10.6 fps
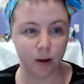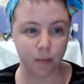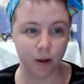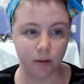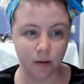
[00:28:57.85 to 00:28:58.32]
You
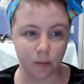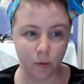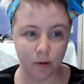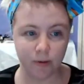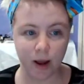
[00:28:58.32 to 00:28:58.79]
need to become
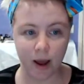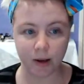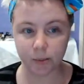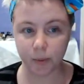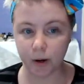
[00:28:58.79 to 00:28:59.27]
a little more
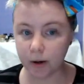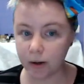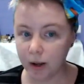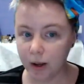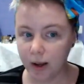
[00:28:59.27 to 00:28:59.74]
of an
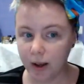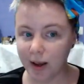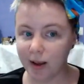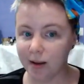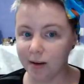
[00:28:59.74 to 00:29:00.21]
expert
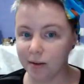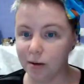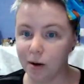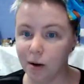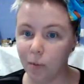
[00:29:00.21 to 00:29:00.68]

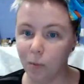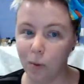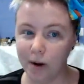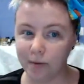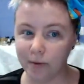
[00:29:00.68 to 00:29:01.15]
in
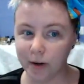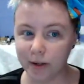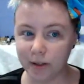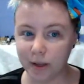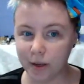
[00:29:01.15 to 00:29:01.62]

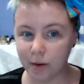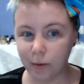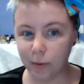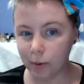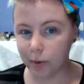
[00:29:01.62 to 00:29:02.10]

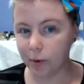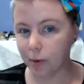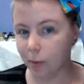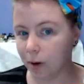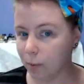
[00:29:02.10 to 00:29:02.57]
whatever it is that
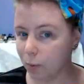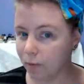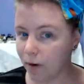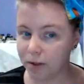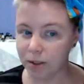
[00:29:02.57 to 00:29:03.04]
you
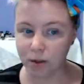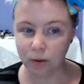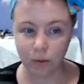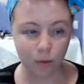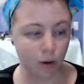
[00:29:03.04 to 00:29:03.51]
want to move
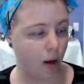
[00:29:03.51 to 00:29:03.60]
on